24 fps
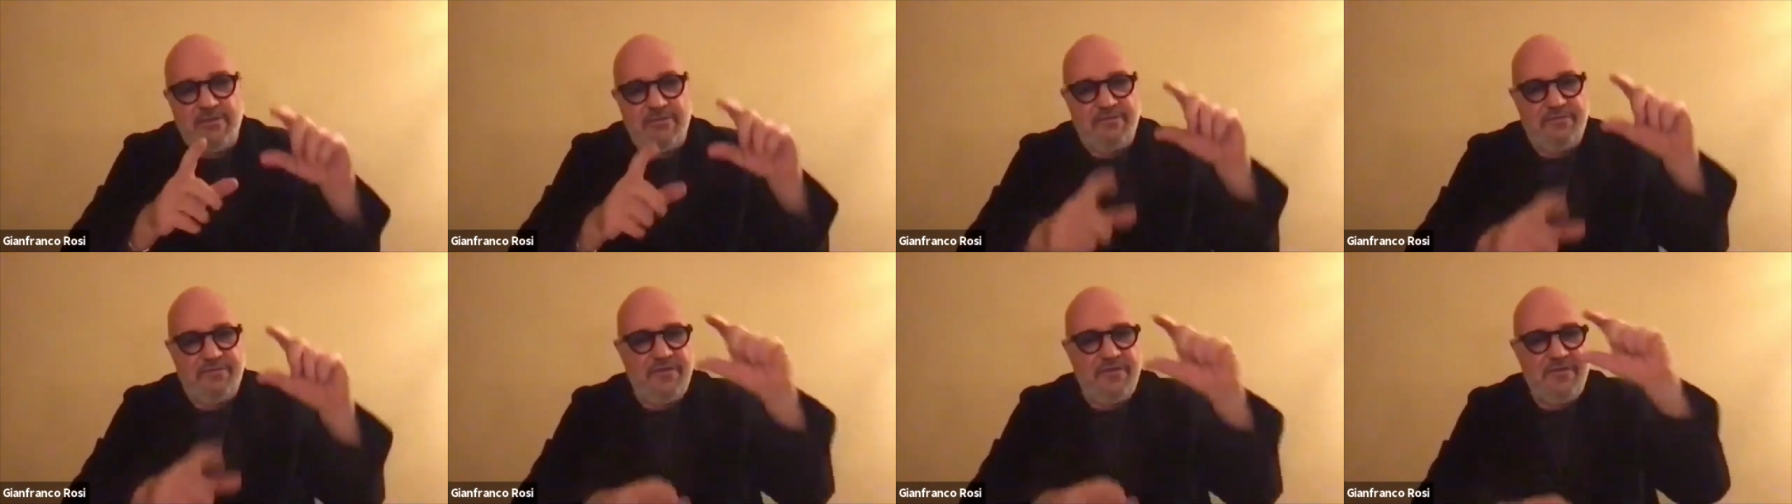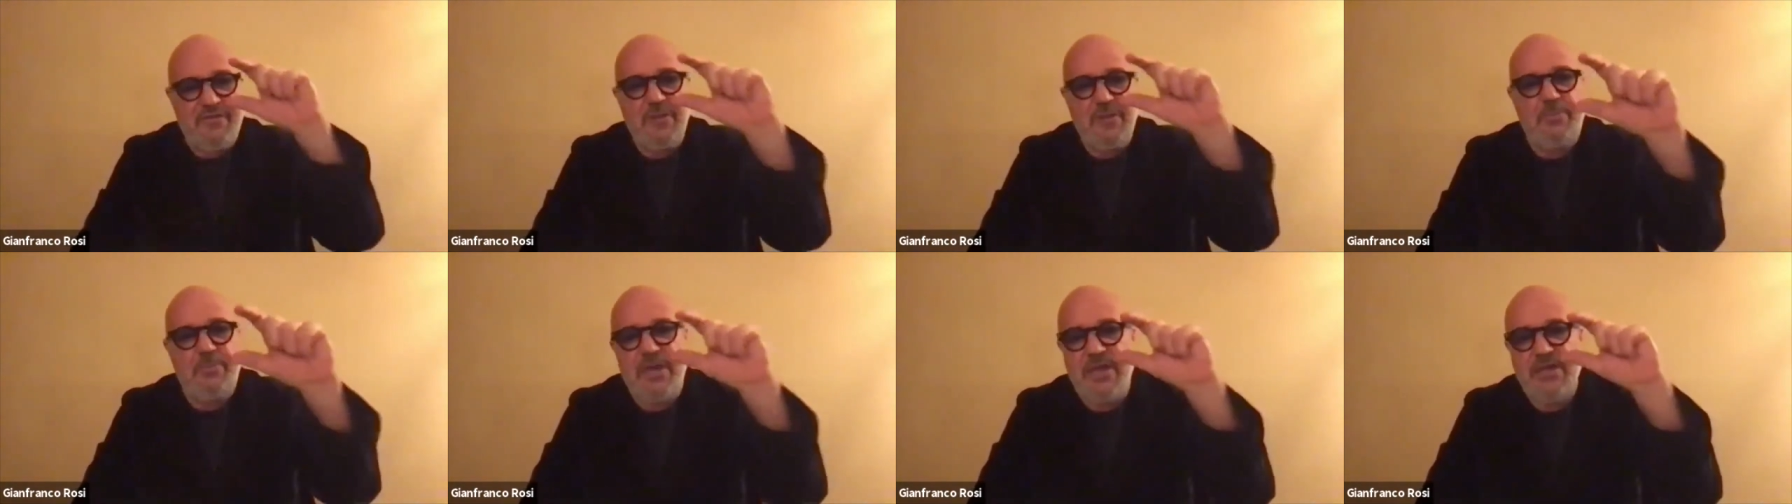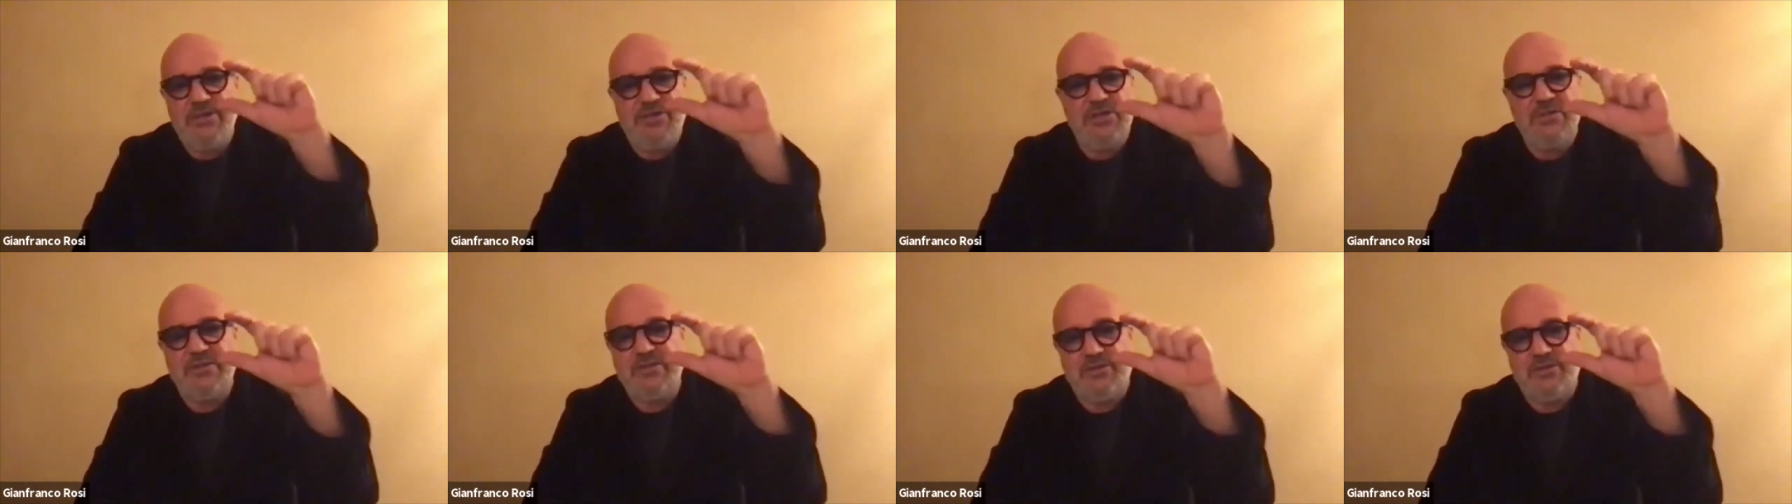
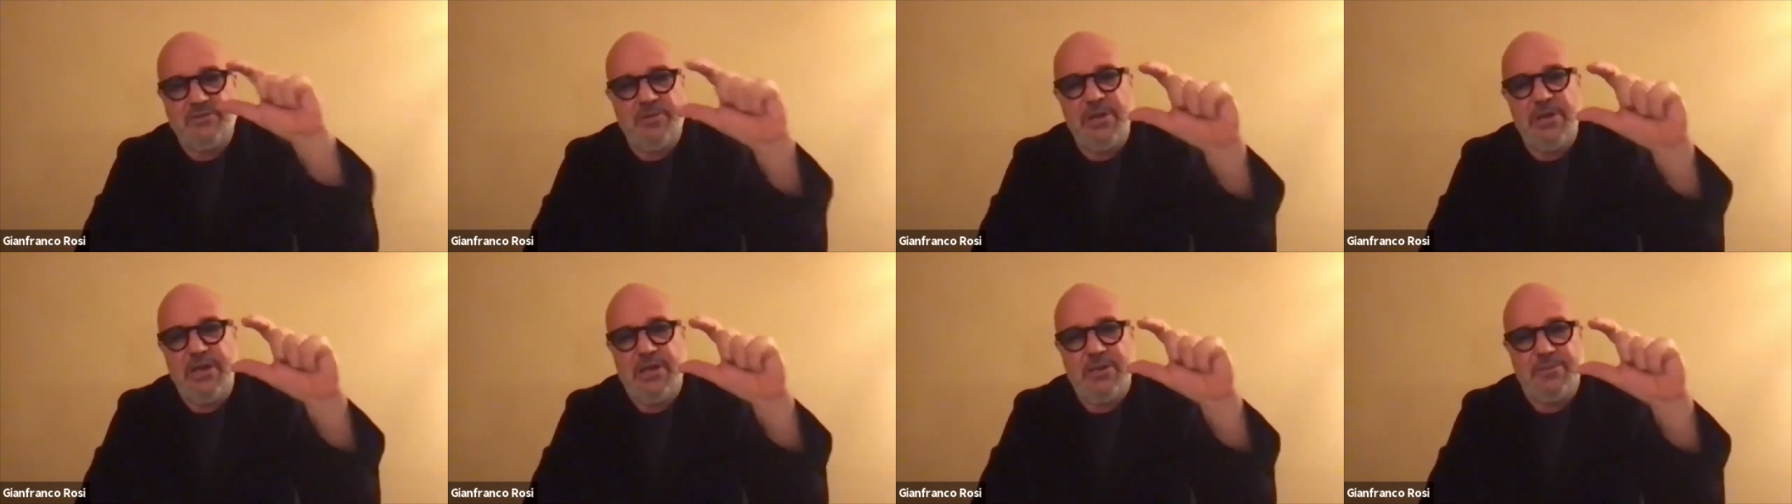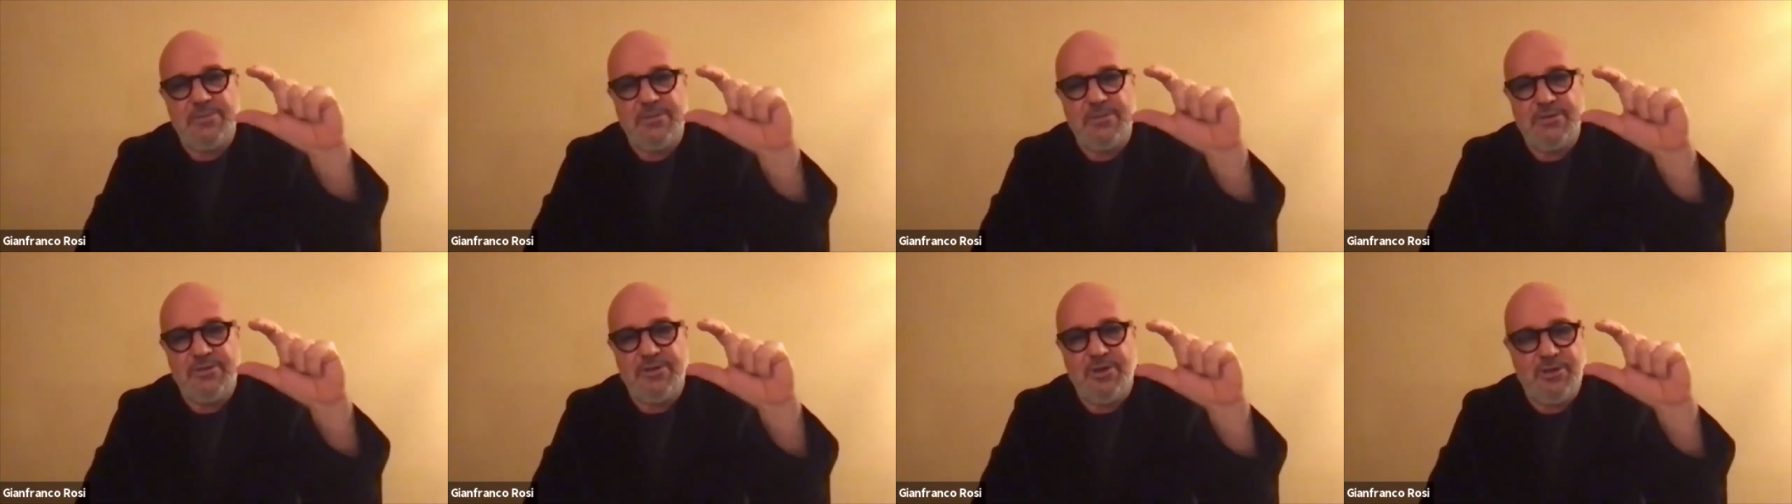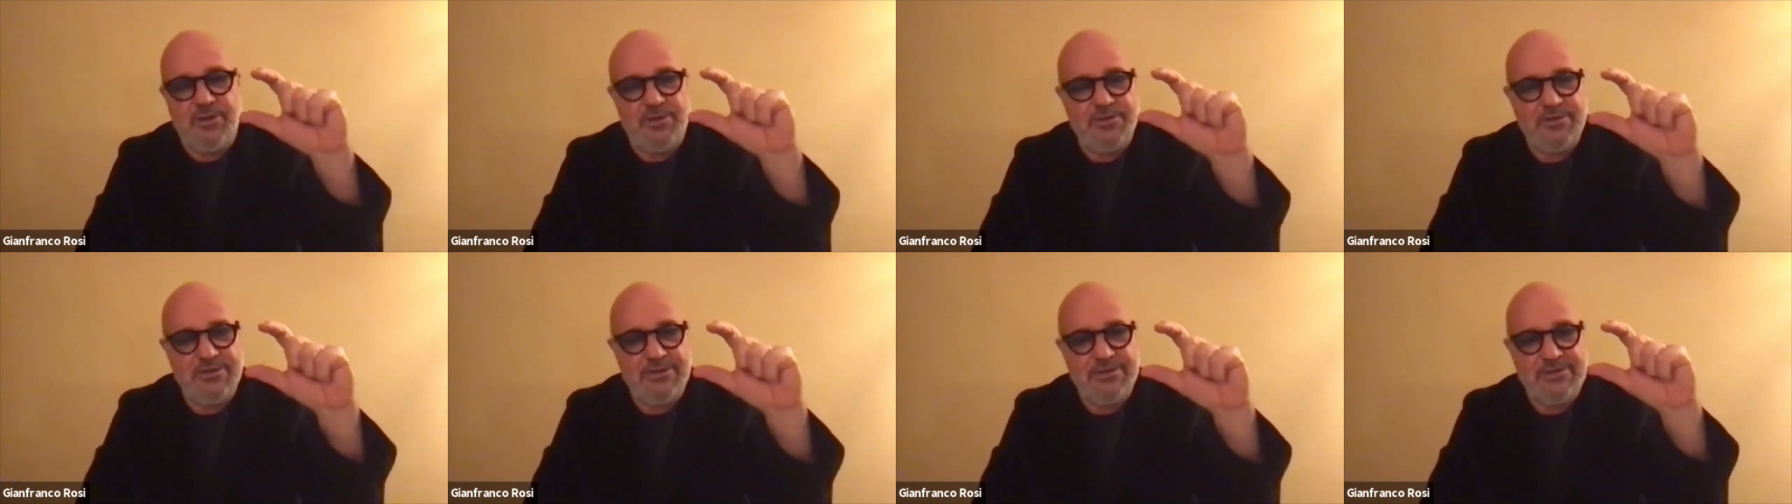50-page script, you
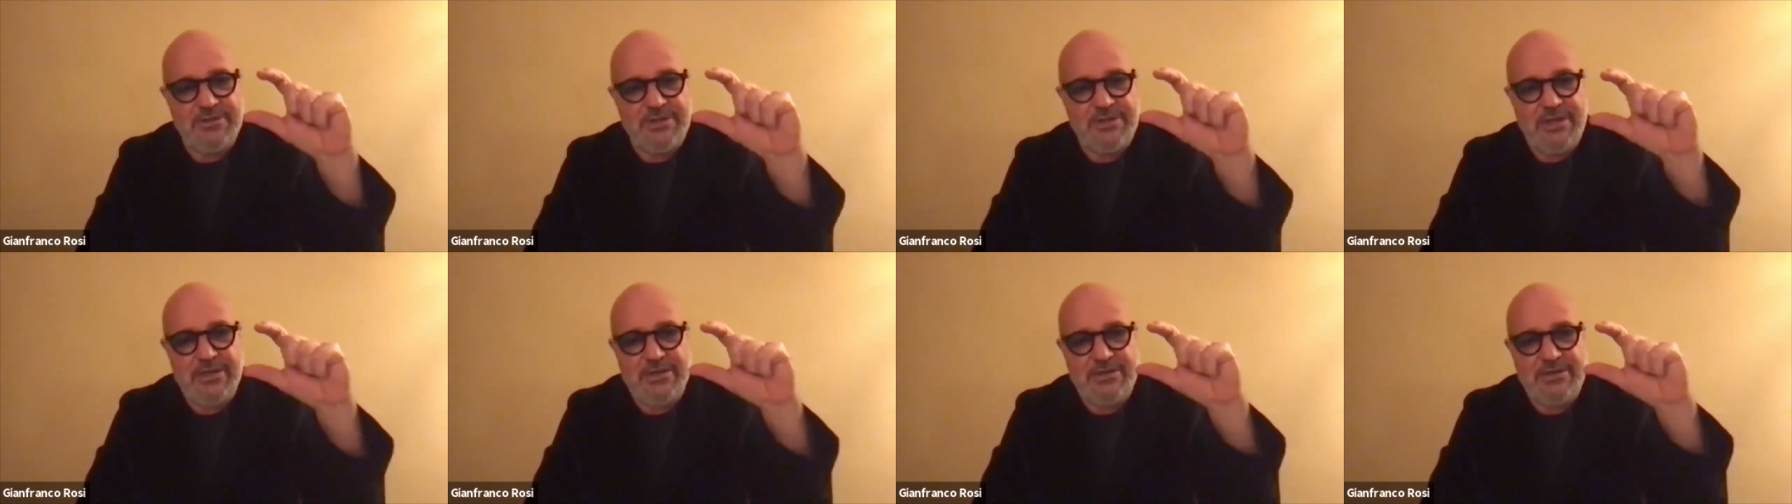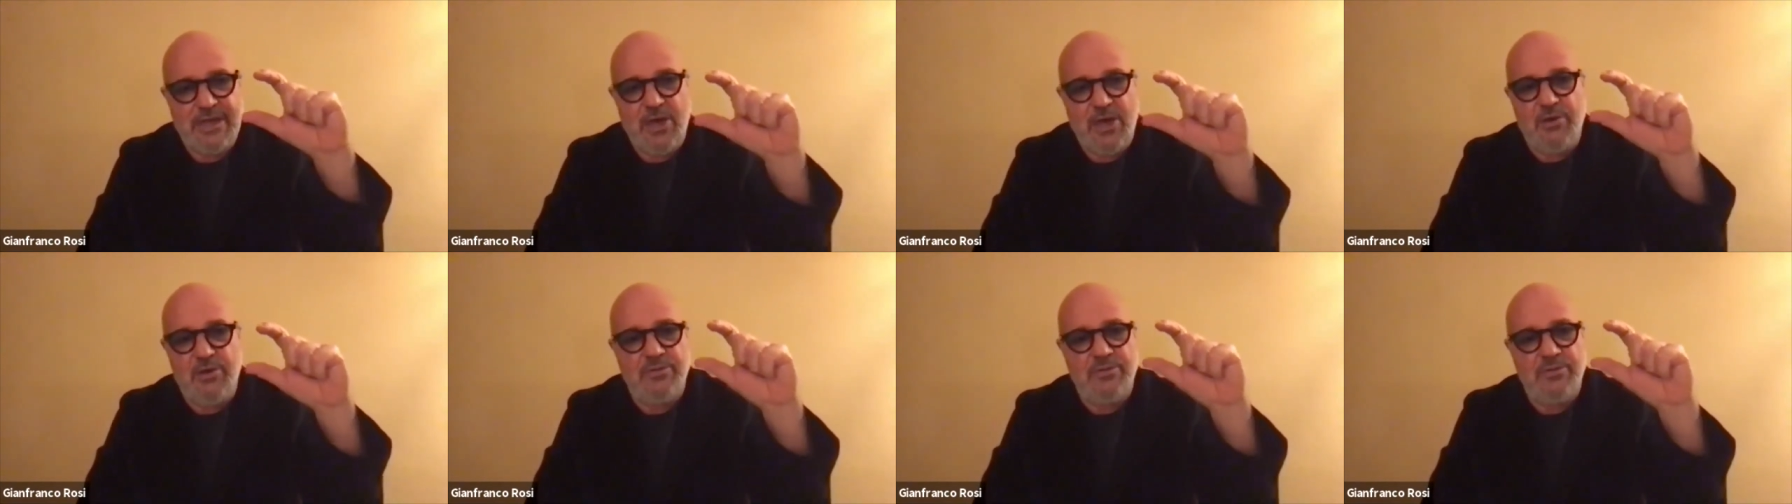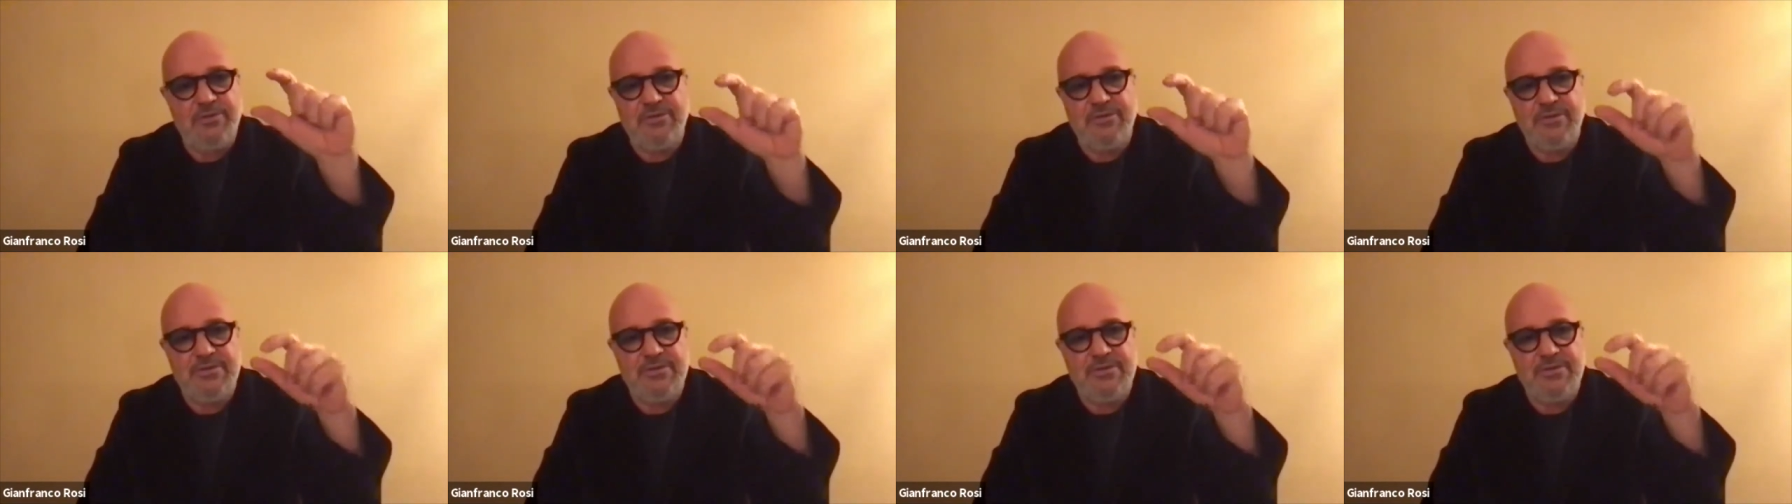know, this is like now,